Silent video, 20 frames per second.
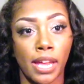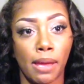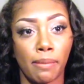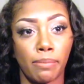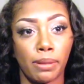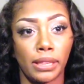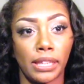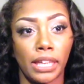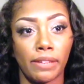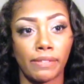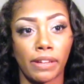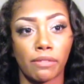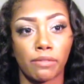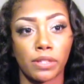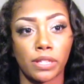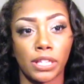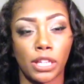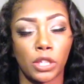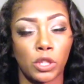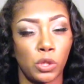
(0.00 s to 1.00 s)
I believe I
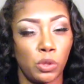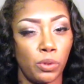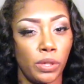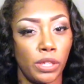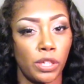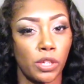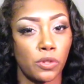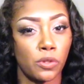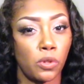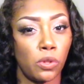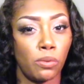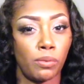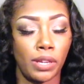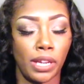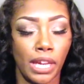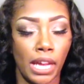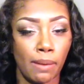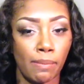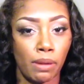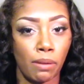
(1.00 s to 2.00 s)
was like 2 years old when
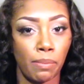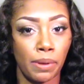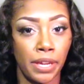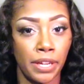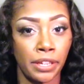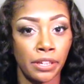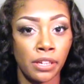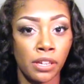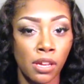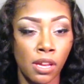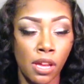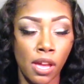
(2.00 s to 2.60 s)
I came up here,